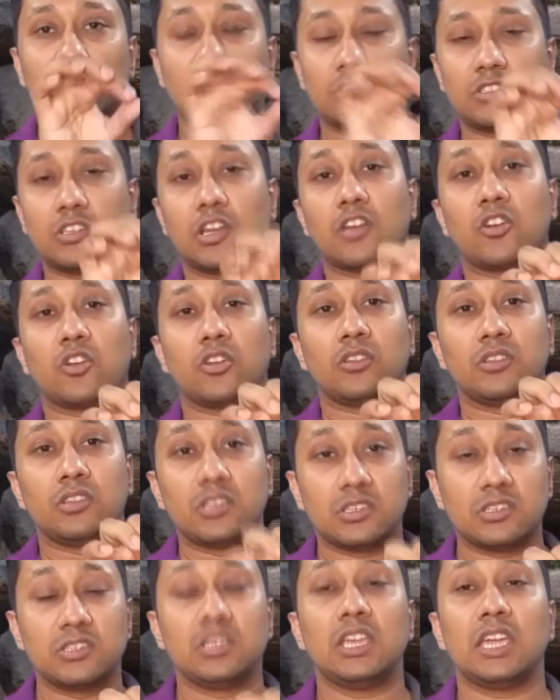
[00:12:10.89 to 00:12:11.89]
was done on
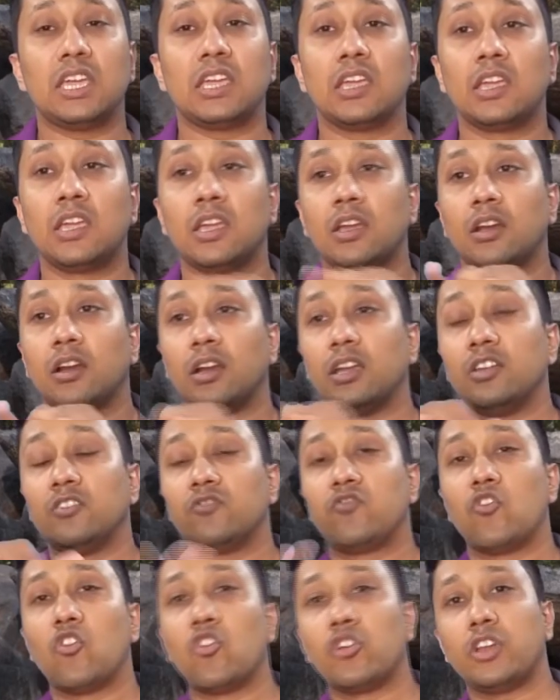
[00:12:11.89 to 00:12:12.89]
this day, in
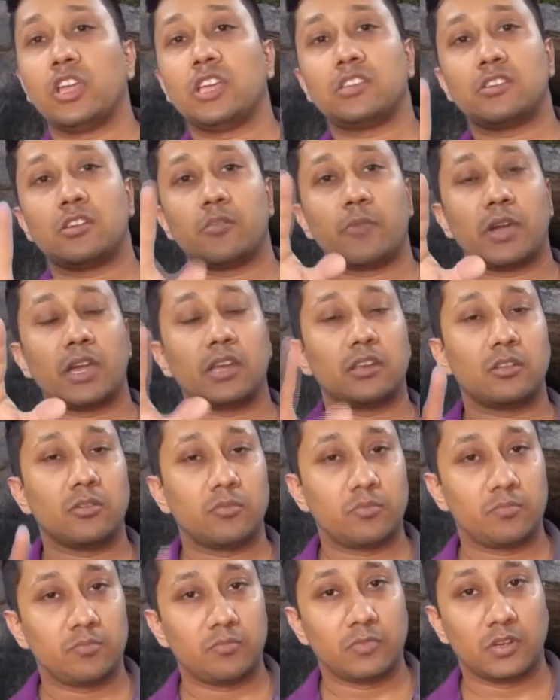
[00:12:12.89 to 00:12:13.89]
4 days remind the